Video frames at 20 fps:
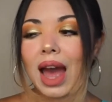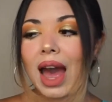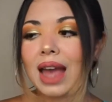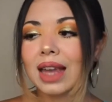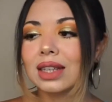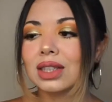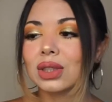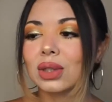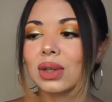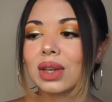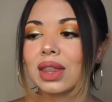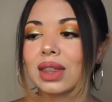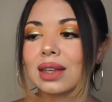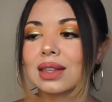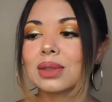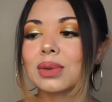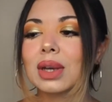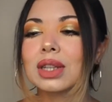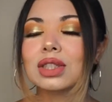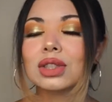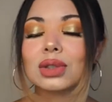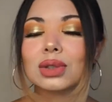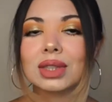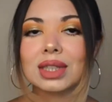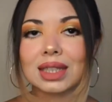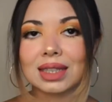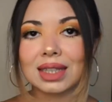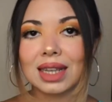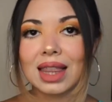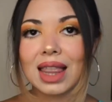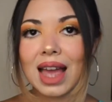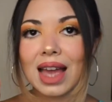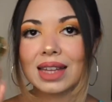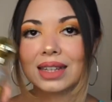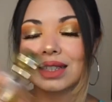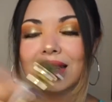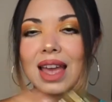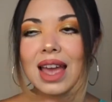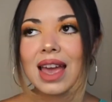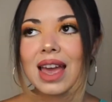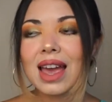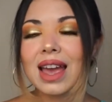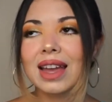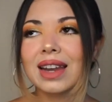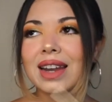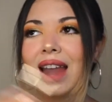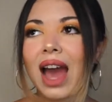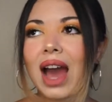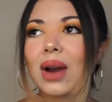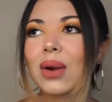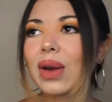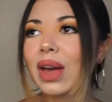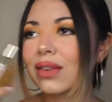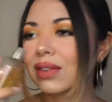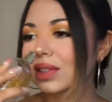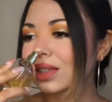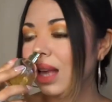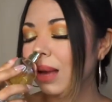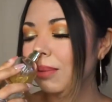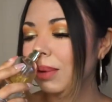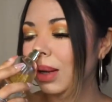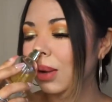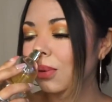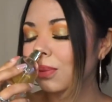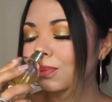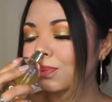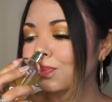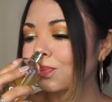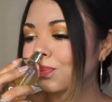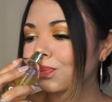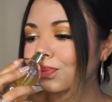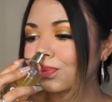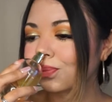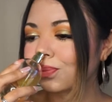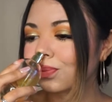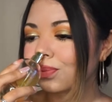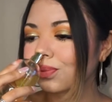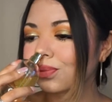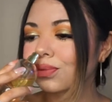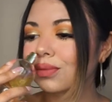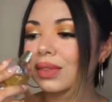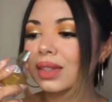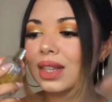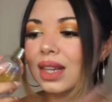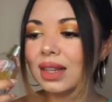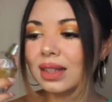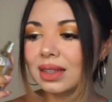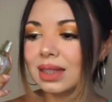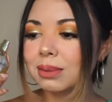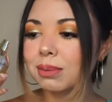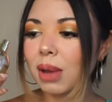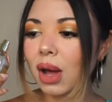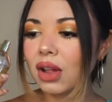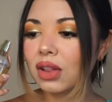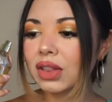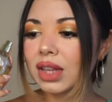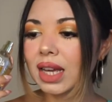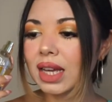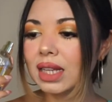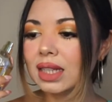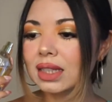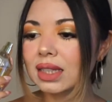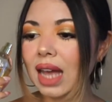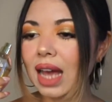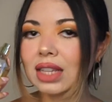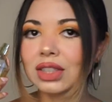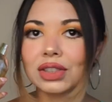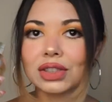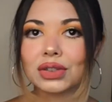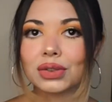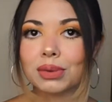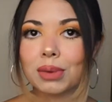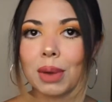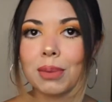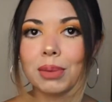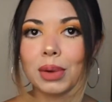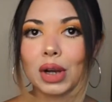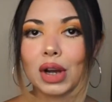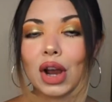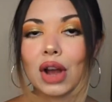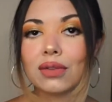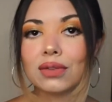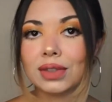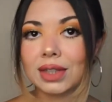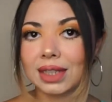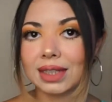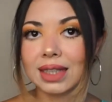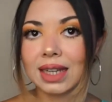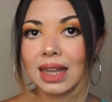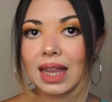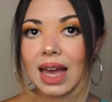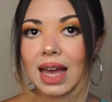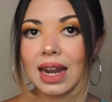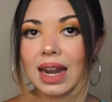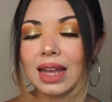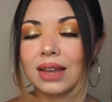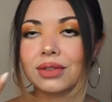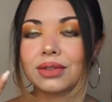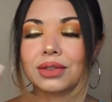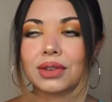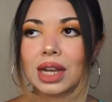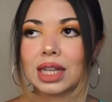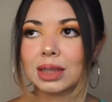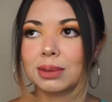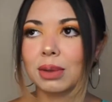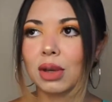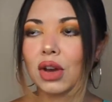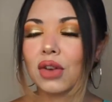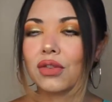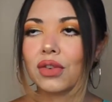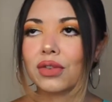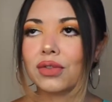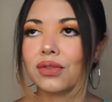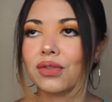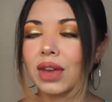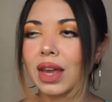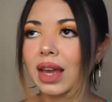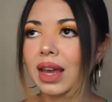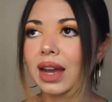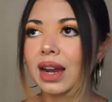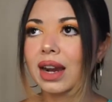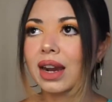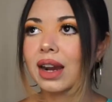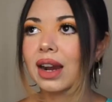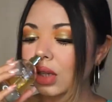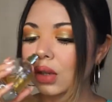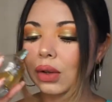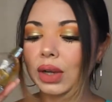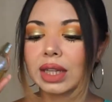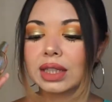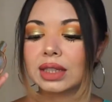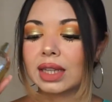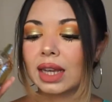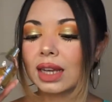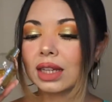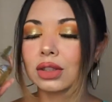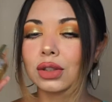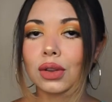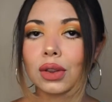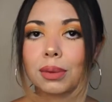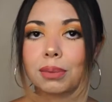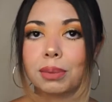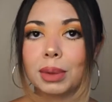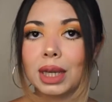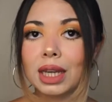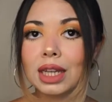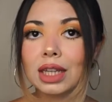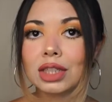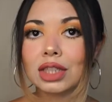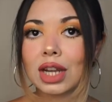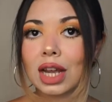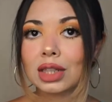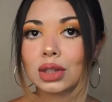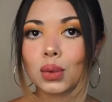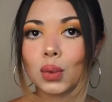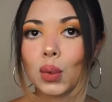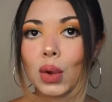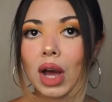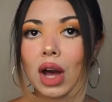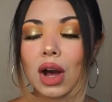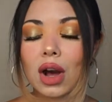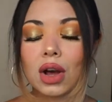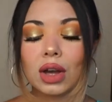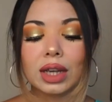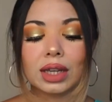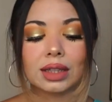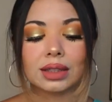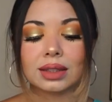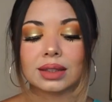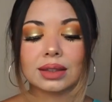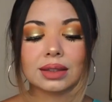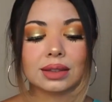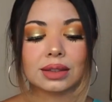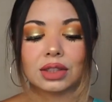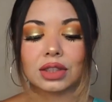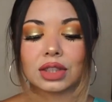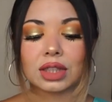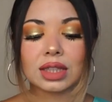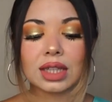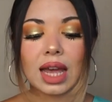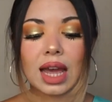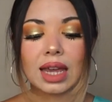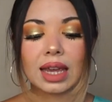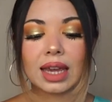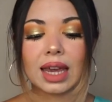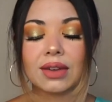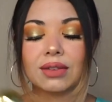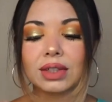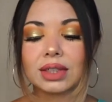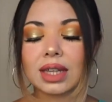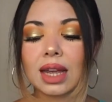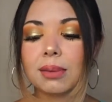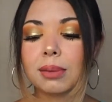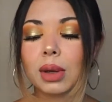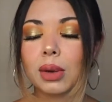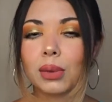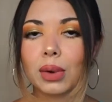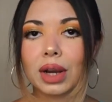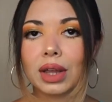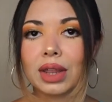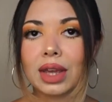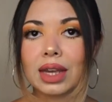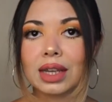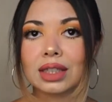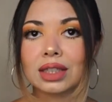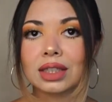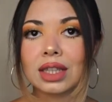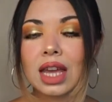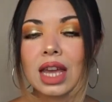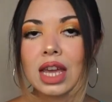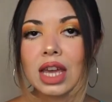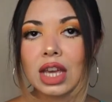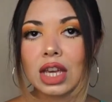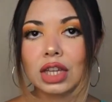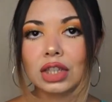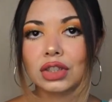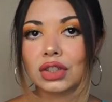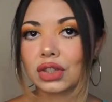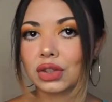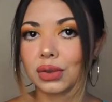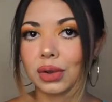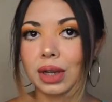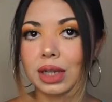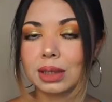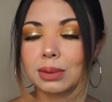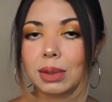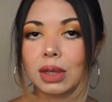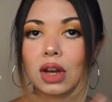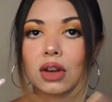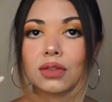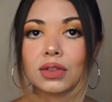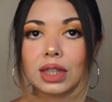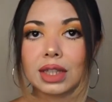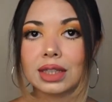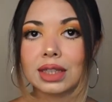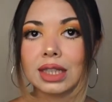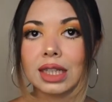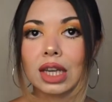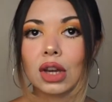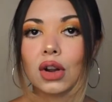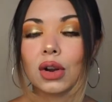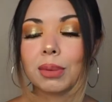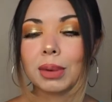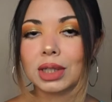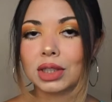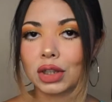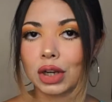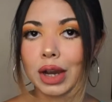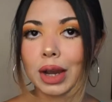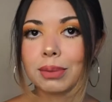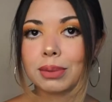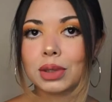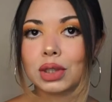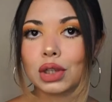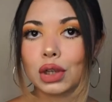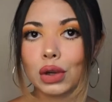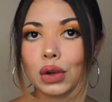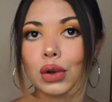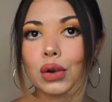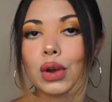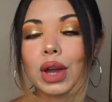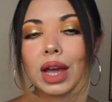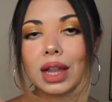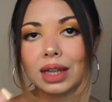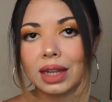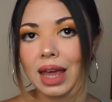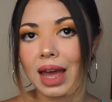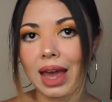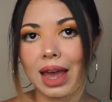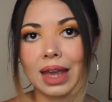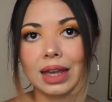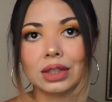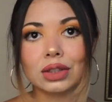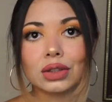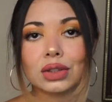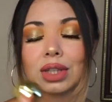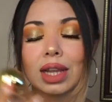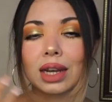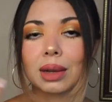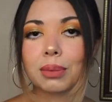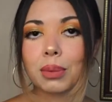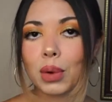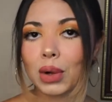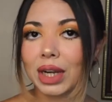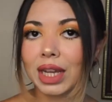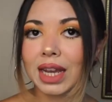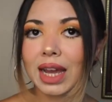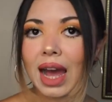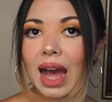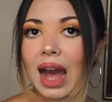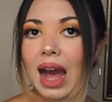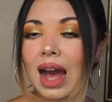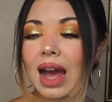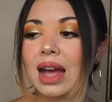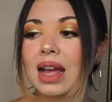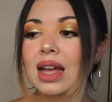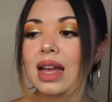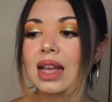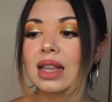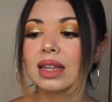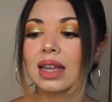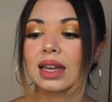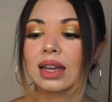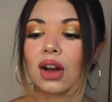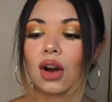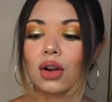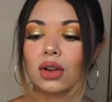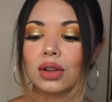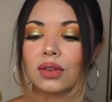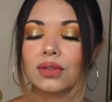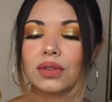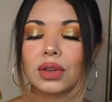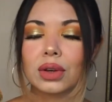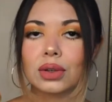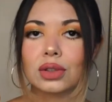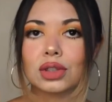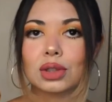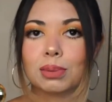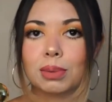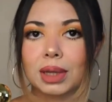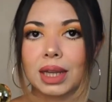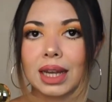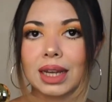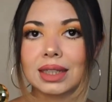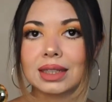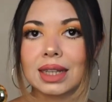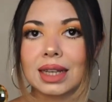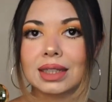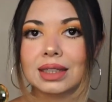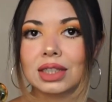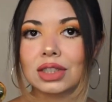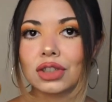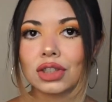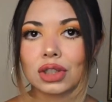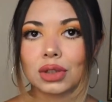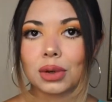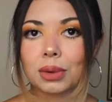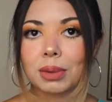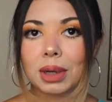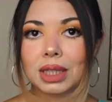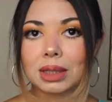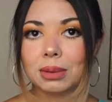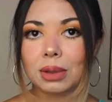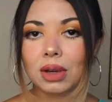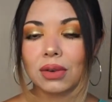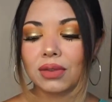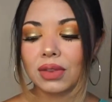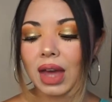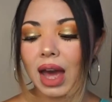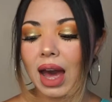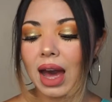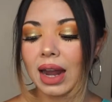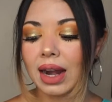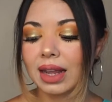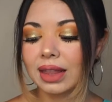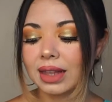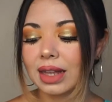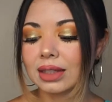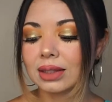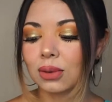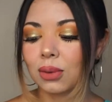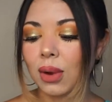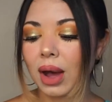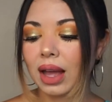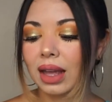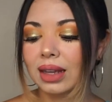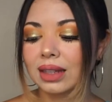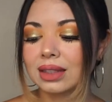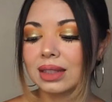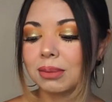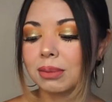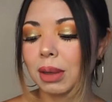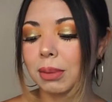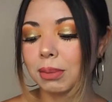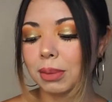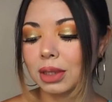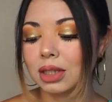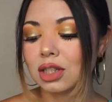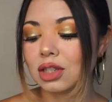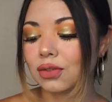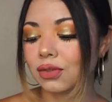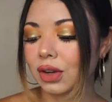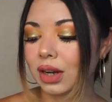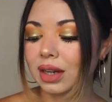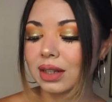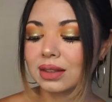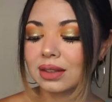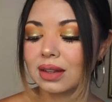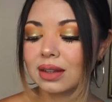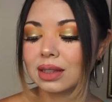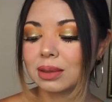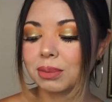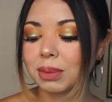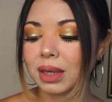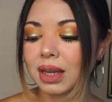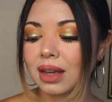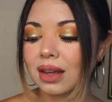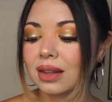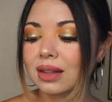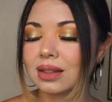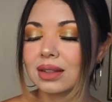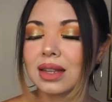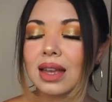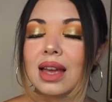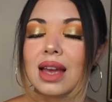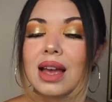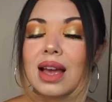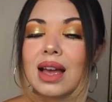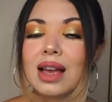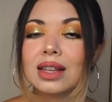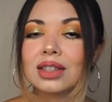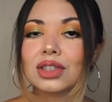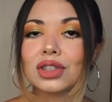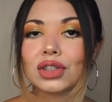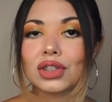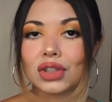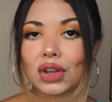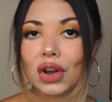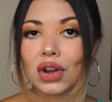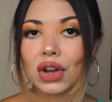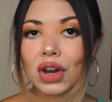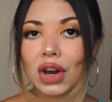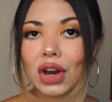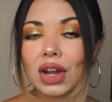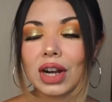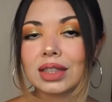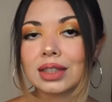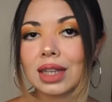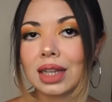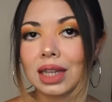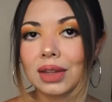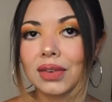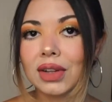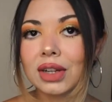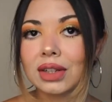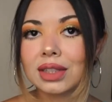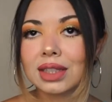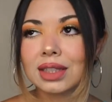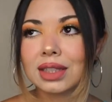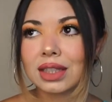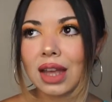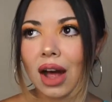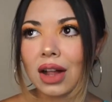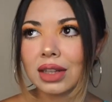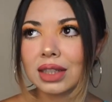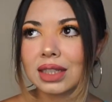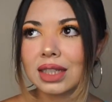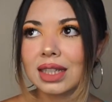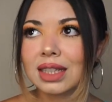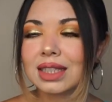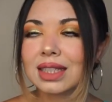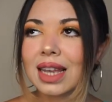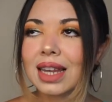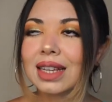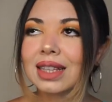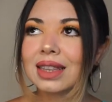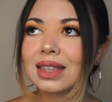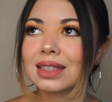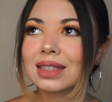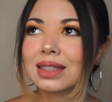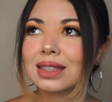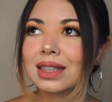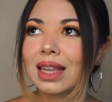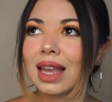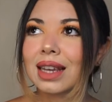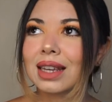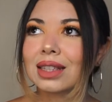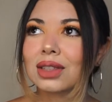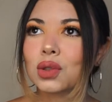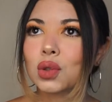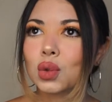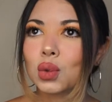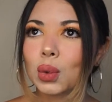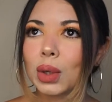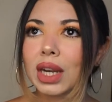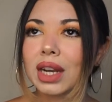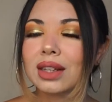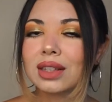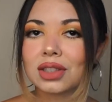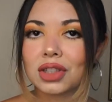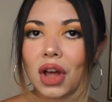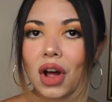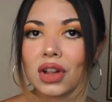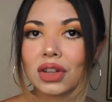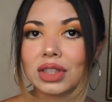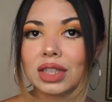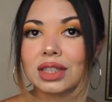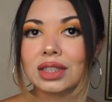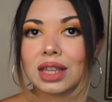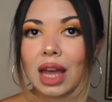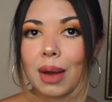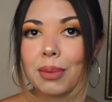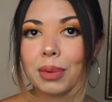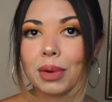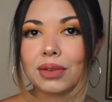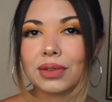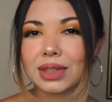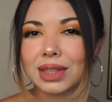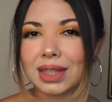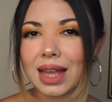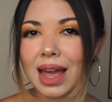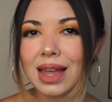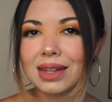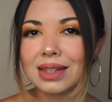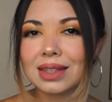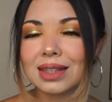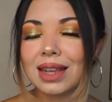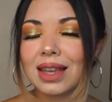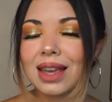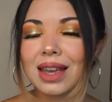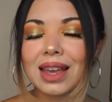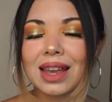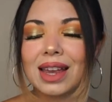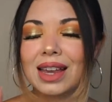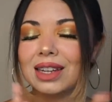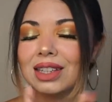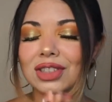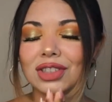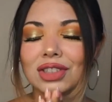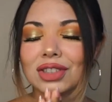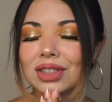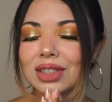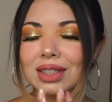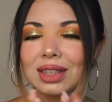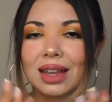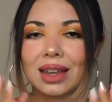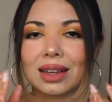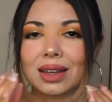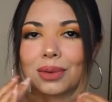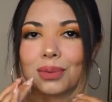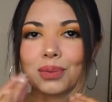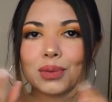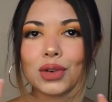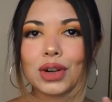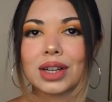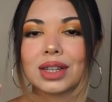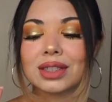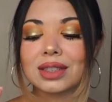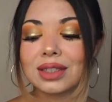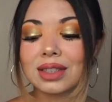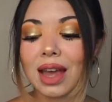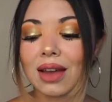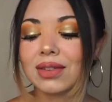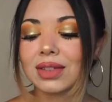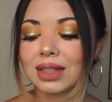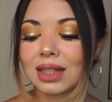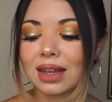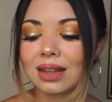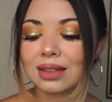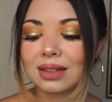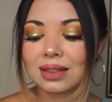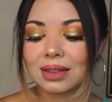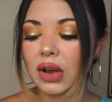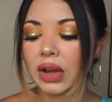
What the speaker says: I took this one to Disneyland, and now every time I smell this, I just remember of Disneyland. It reminds me of a fair. You can take it to the beach as well. It's just like every time I wear this, it just reminds me of Disney or my trip to LA, to Santa Monica, like all of those places. It just reminds me of that, and that's why it's in my beach fragrances, because it's so good. It's a little bit salty. It's like this like sweet and salty type of scent, and it's just like chef's kiss.